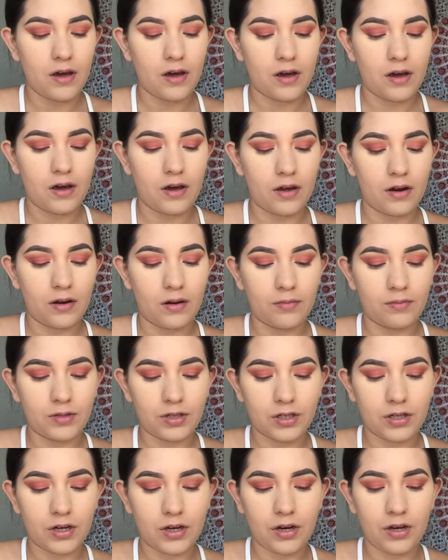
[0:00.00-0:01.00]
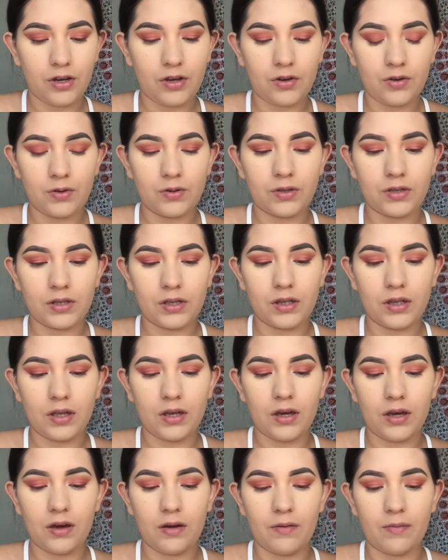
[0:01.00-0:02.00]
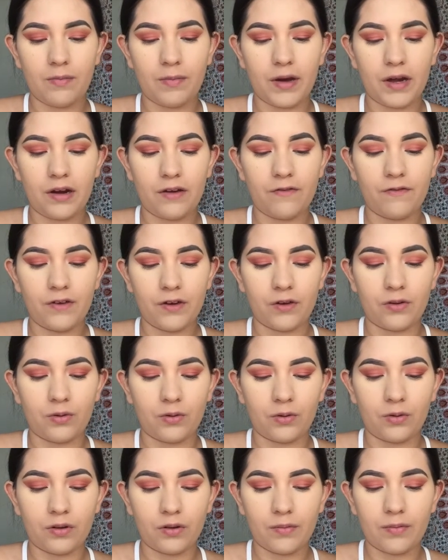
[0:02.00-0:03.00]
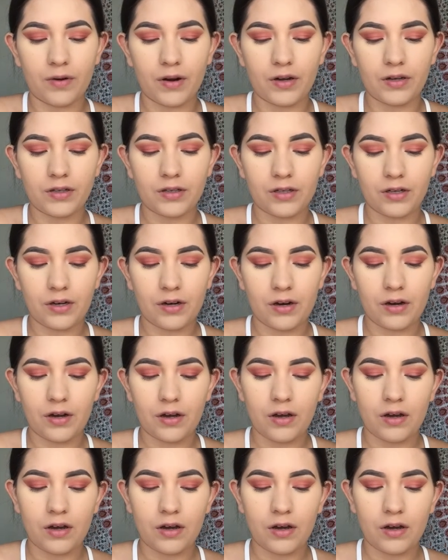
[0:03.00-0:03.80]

and I'm just going to use the Benefit Hoola Bronzer